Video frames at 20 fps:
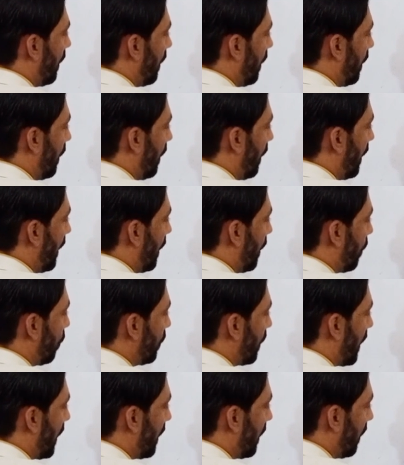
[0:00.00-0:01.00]
near to
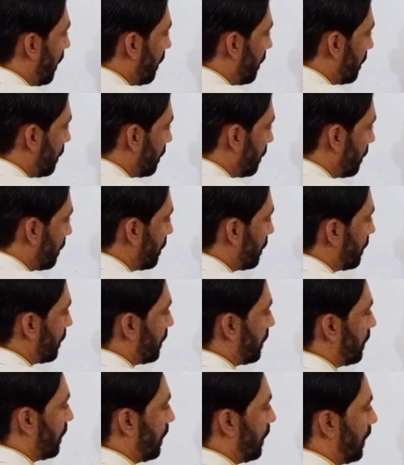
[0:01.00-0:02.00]
the retina,
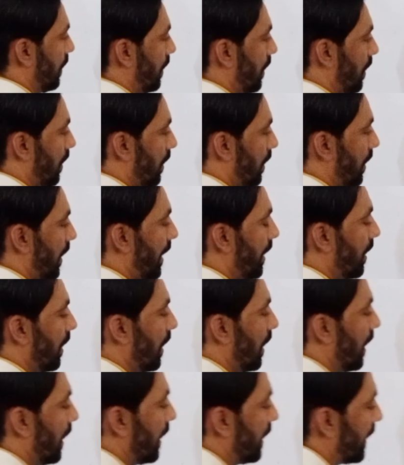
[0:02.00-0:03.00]
right?
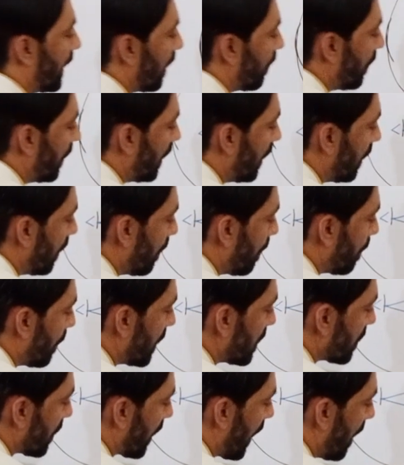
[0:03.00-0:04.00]
Then we
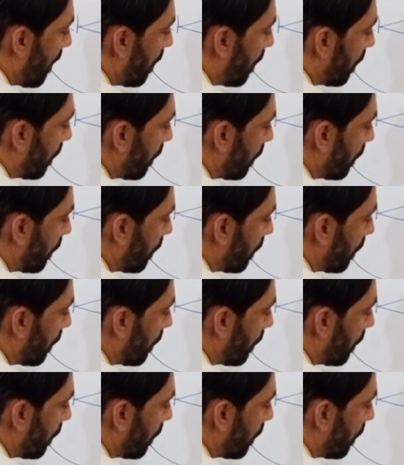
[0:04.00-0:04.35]
prescribe